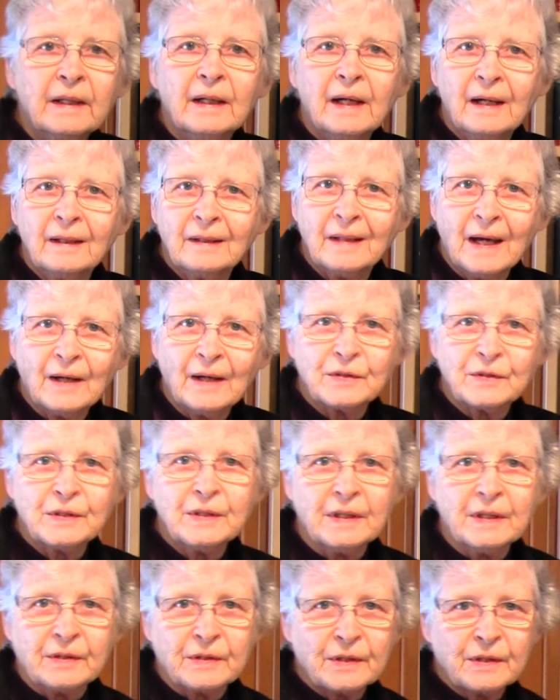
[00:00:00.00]
allows
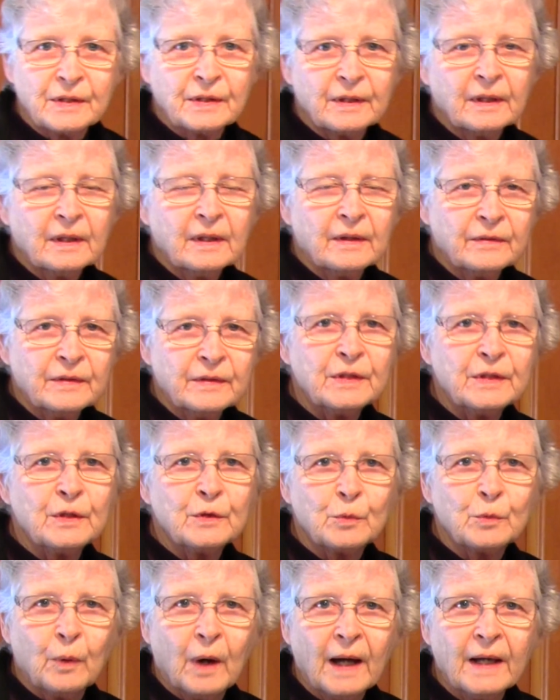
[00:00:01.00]
this. This
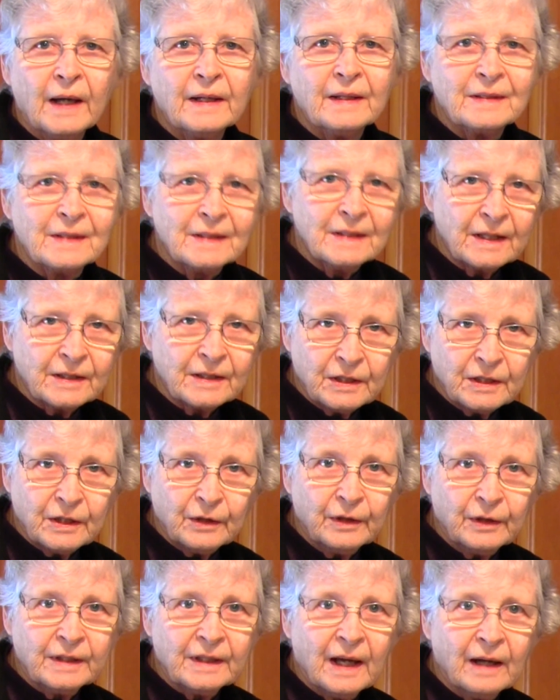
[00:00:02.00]
is why it's
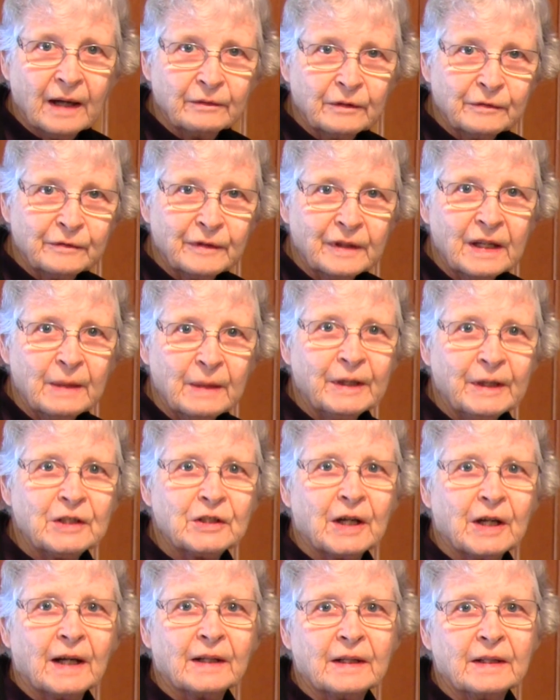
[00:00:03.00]
necessary to have a phonemic
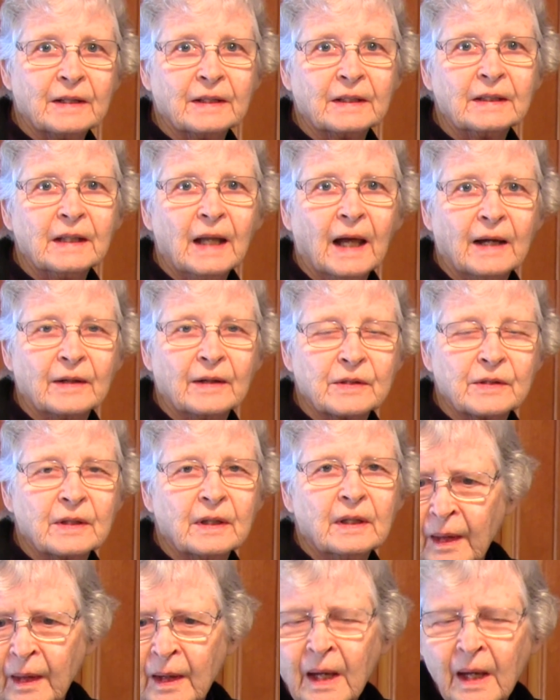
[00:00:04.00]
chart in the class.
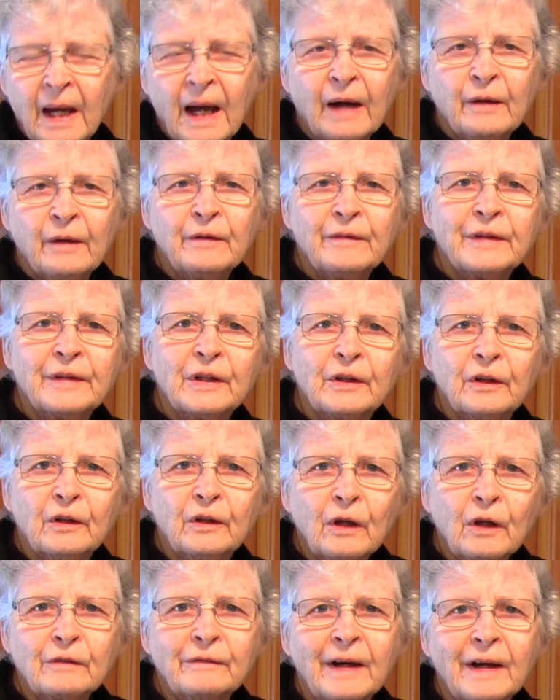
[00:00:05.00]
However, there are a
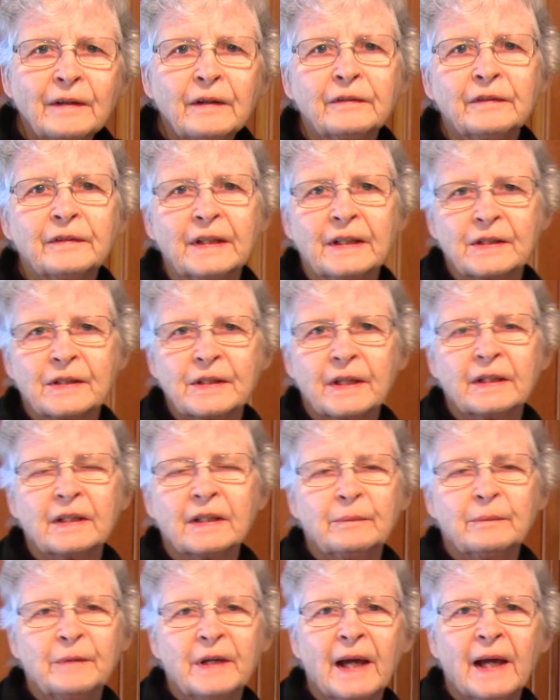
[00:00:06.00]
lot of other things that
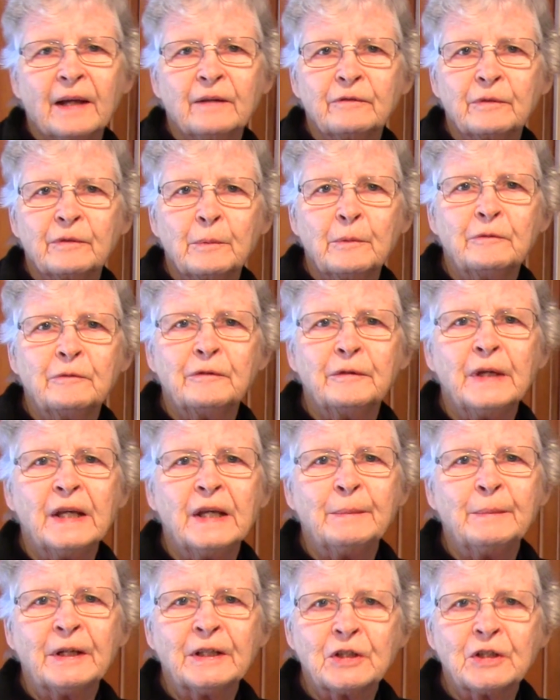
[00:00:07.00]
can be had from a phonemic